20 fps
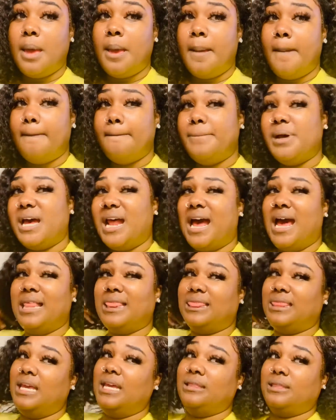But I
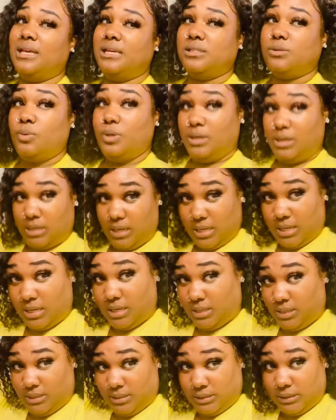think that's what it
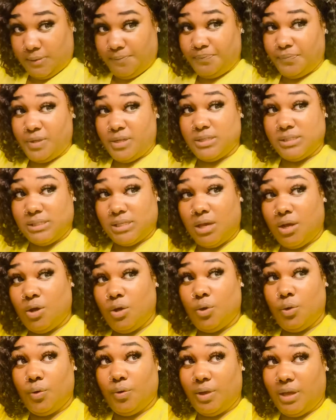is.
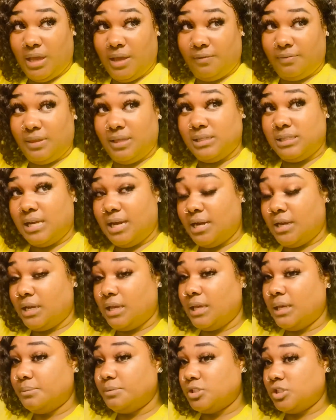So if this hair
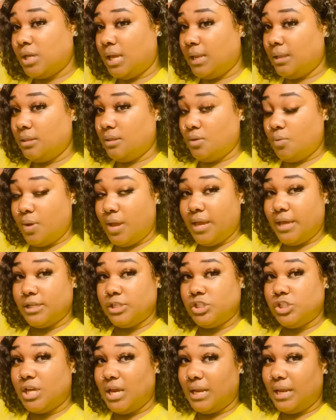keeps shedding the way it's
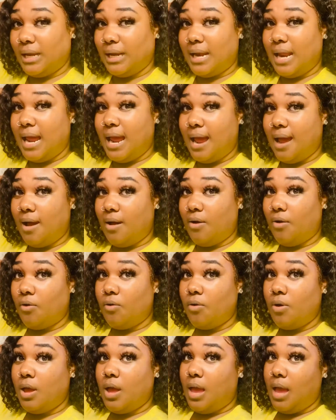shedding now,
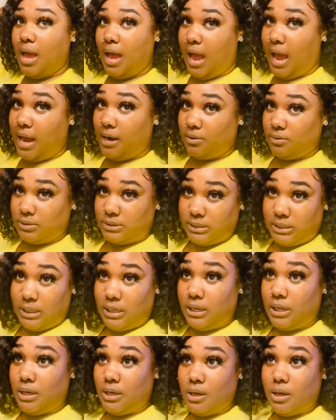I don't
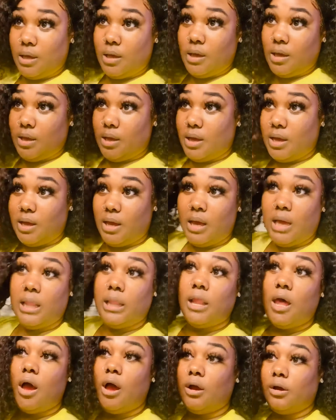see a
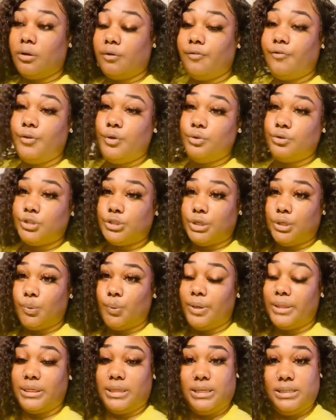long future
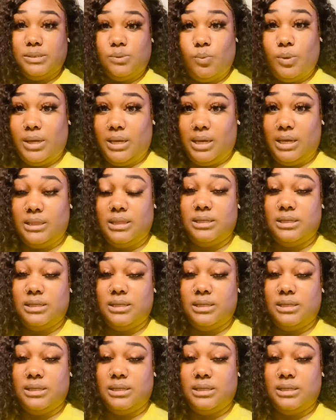with this wig.